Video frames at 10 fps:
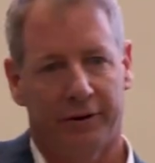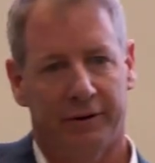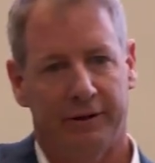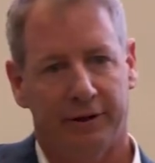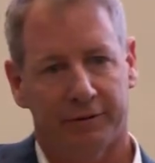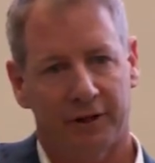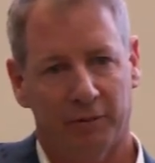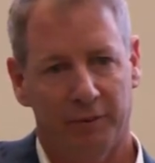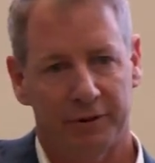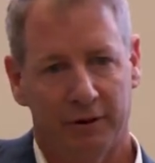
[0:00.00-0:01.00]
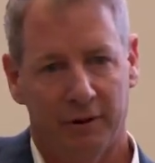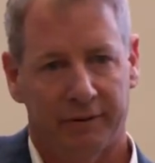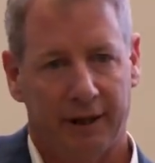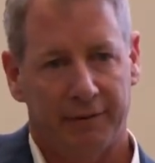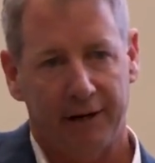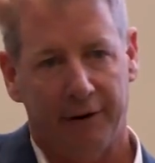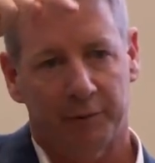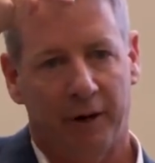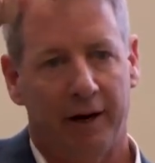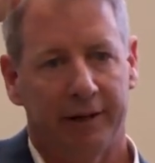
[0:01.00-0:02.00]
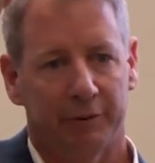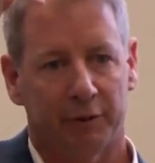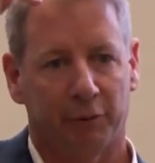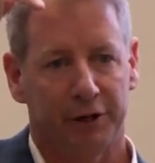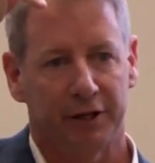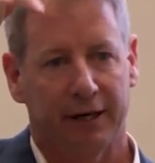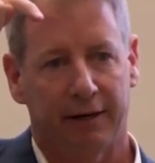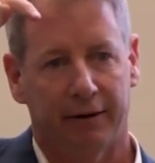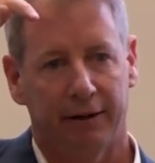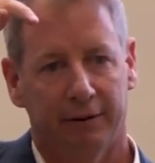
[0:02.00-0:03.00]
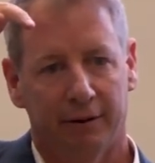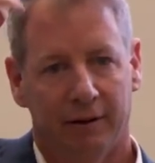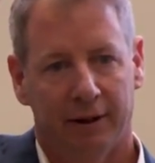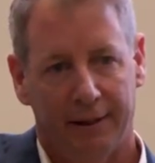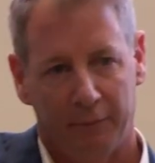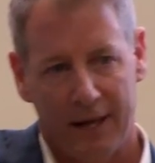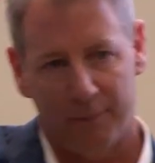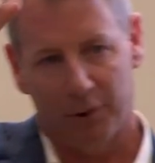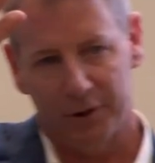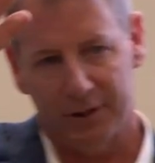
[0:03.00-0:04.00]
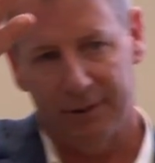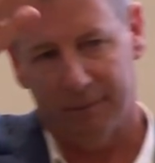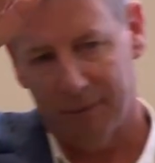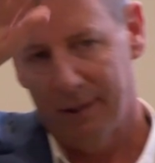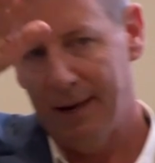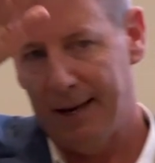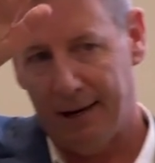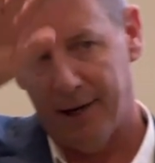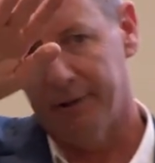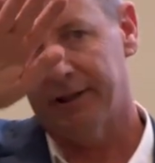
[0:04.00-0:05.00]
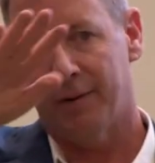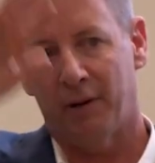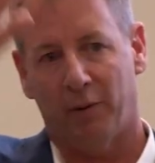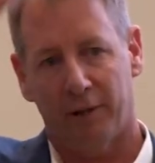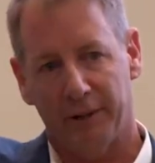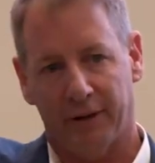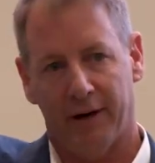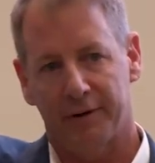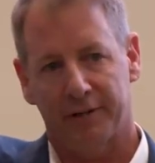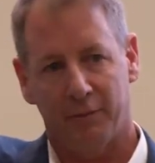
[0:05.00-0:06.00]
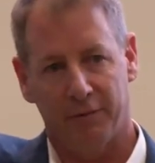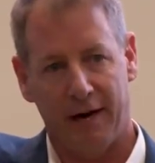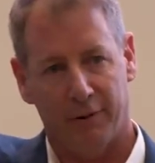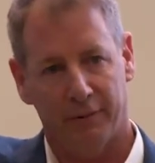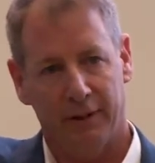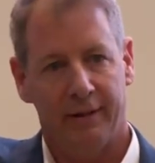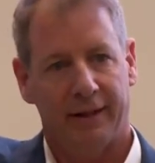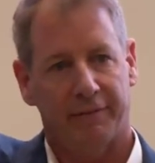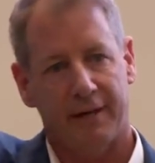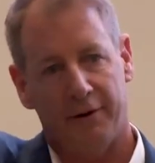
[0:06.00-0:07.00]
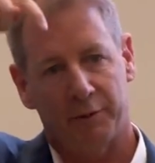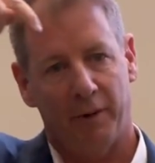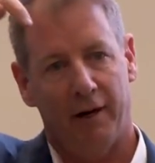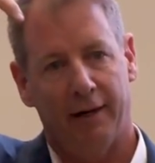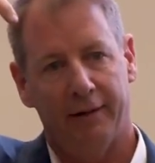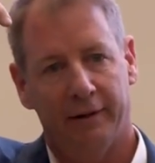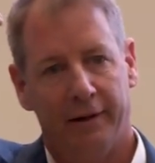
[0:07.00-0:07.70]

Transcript: to the near suburbs, they left a house behind that was depreciated, right? And then when that person had higher income, they wanted a bigger house, they moved out, they left the house behind.